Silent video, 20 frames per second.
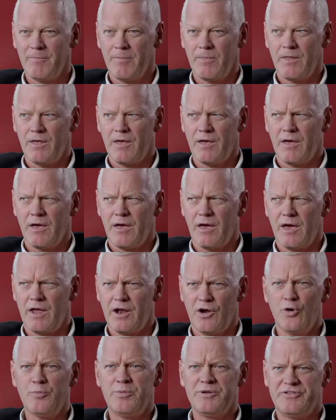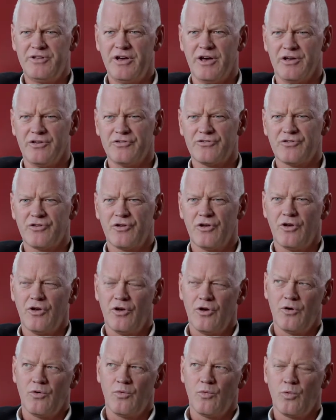the demand gen to brand
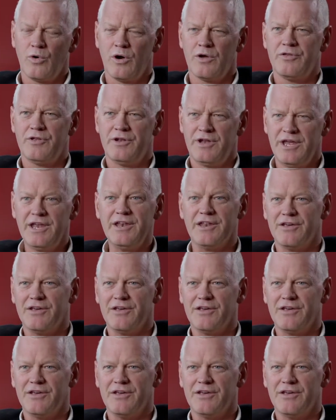spectrum, this sort of